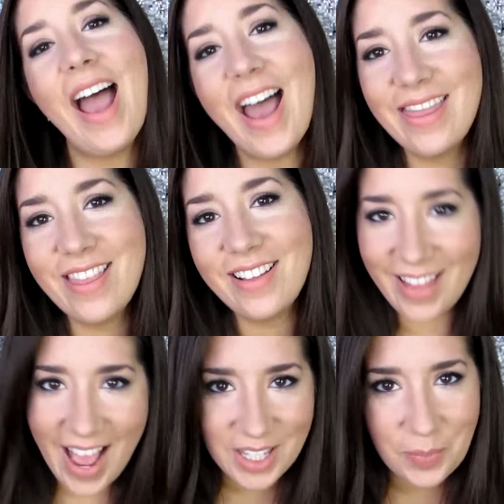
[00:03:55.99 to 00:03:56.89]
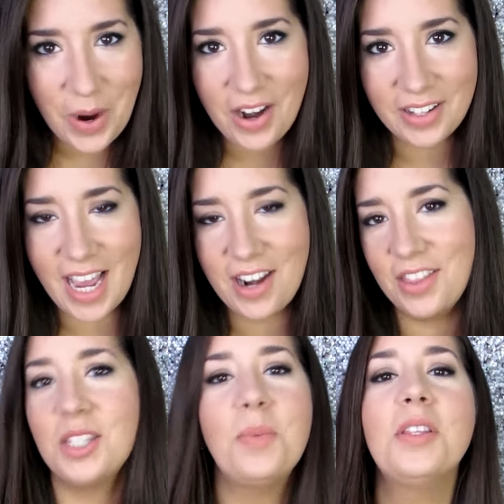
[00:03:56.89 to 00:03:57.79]
And the last product out
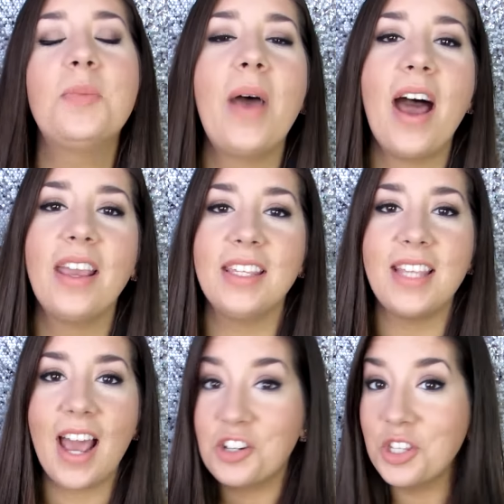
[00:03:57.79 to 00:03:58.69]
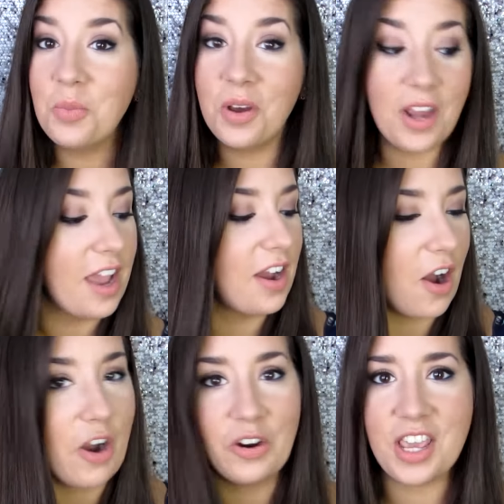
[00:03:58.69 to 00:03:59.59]
of this month's bag is actually one I
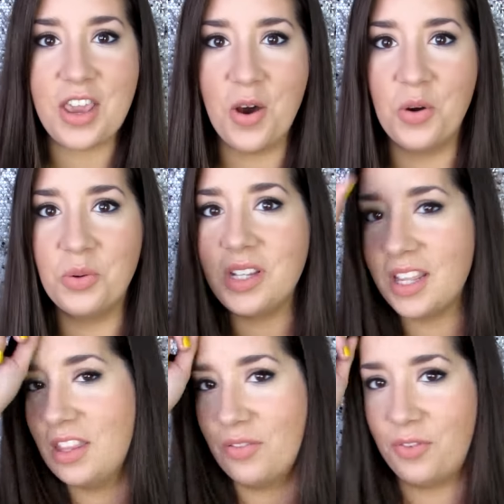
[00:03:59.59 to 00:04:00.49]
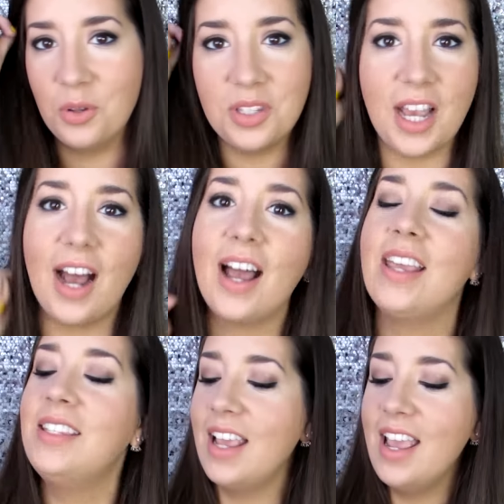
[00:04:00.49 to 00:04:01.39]
already owned in the full
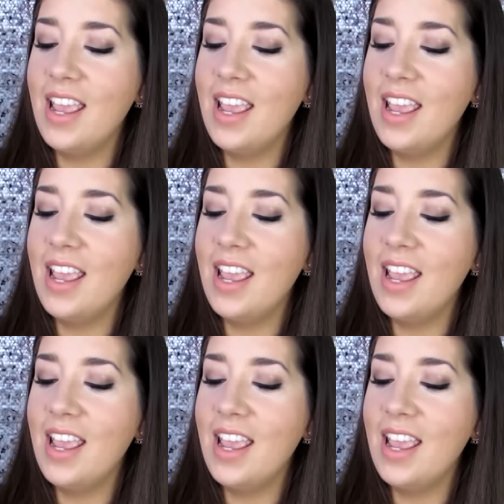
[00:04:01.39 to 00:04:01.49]
size.